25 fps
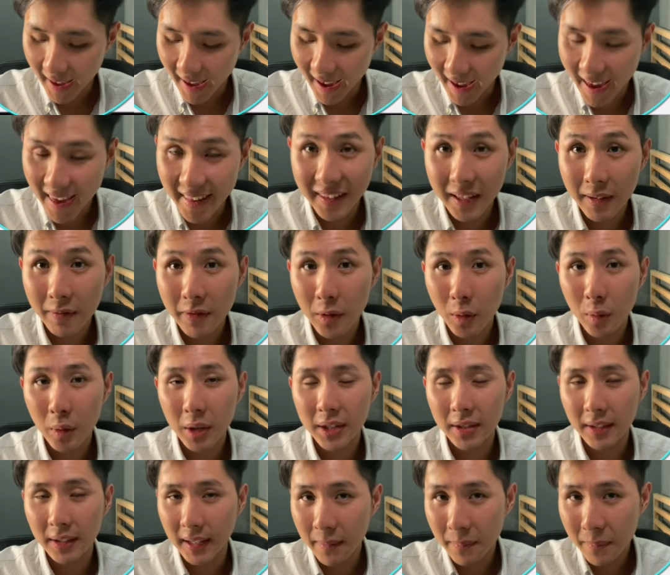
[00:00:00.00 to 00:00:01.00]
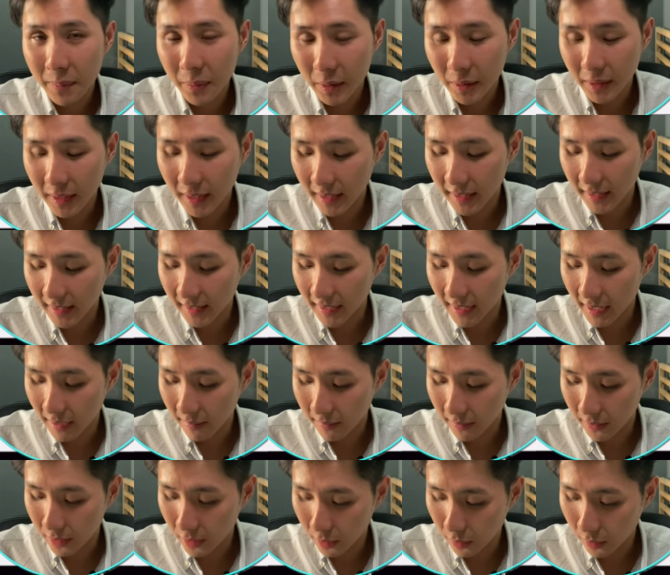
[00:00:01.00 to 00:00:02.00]
And if you were to input
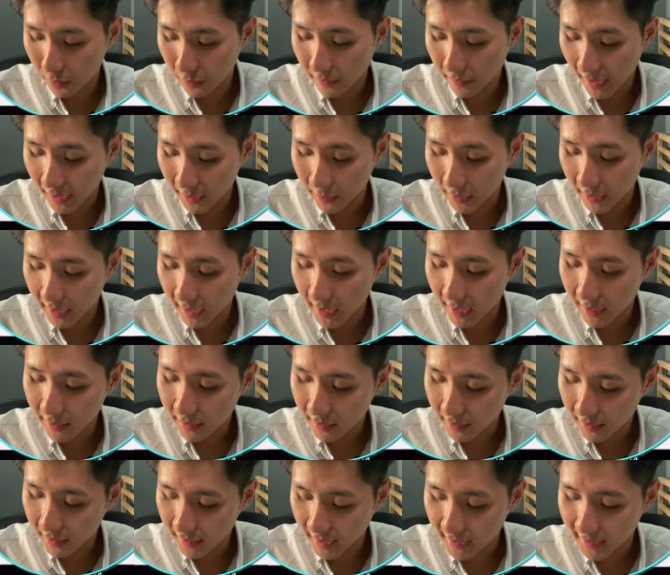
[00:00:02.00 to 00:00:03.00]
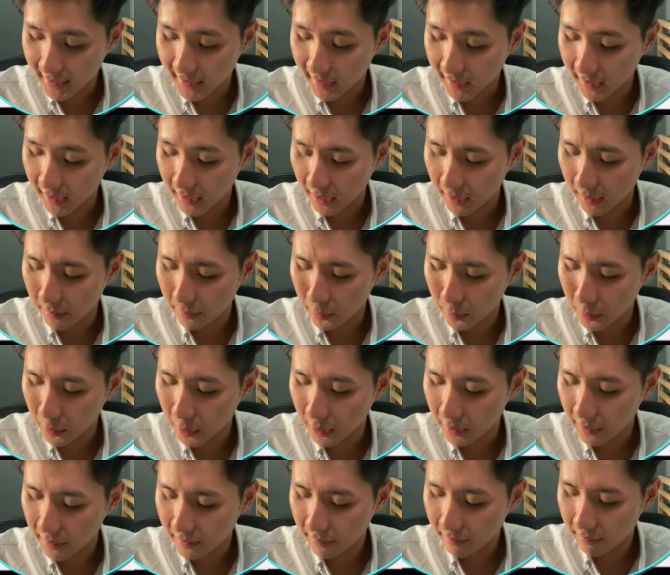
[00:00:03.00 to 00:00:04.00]
your value again, let's say you put